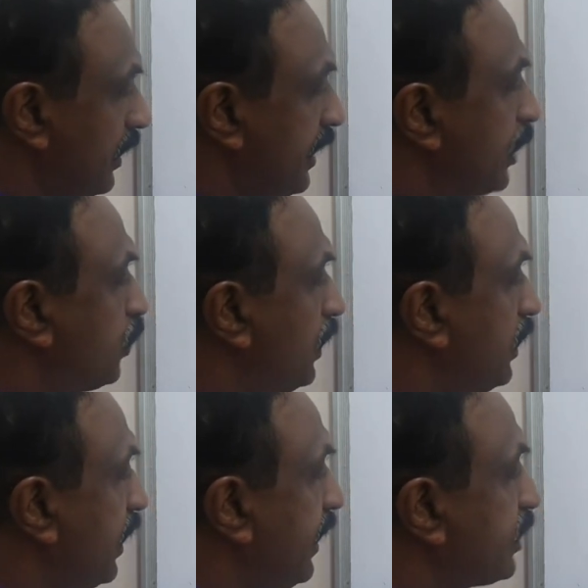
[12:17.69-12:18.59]
naturally
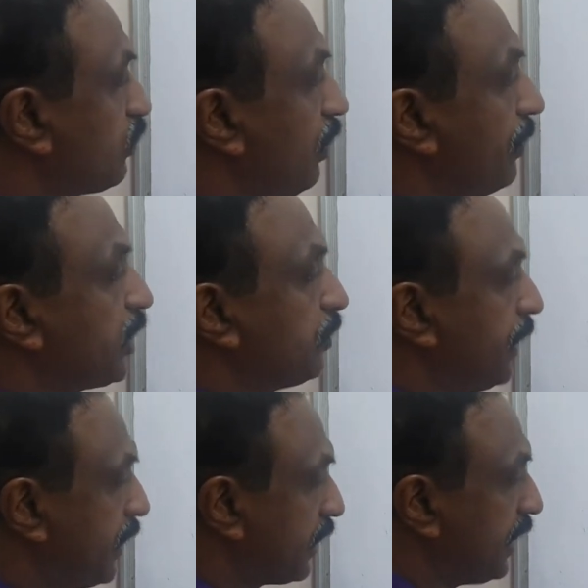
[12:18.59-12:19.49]
the radius will be much
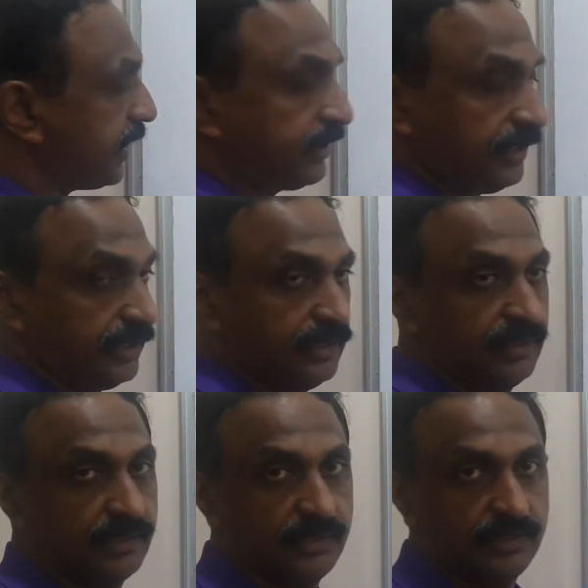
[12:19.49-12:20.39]
bigger than
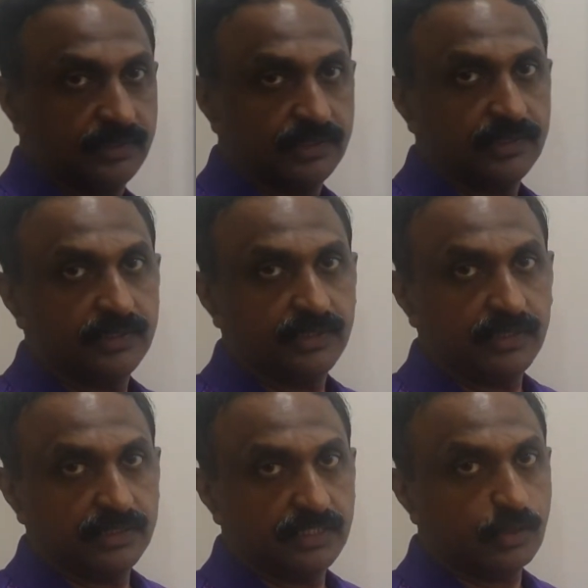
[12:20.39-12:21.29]

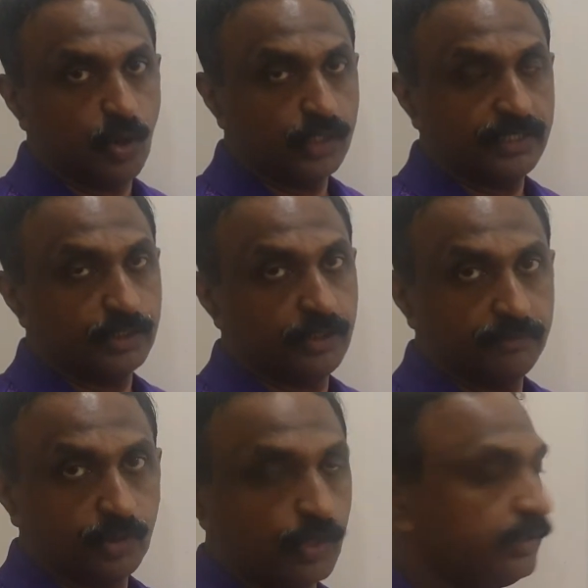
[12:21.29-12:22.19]
the chord that you have
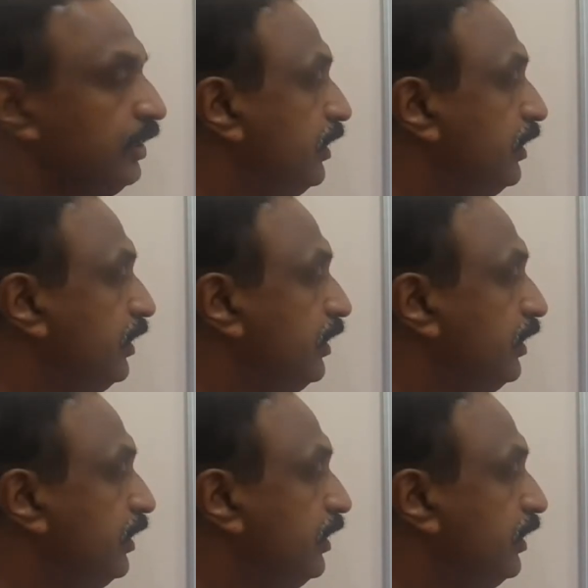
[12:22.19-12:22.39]
drawn.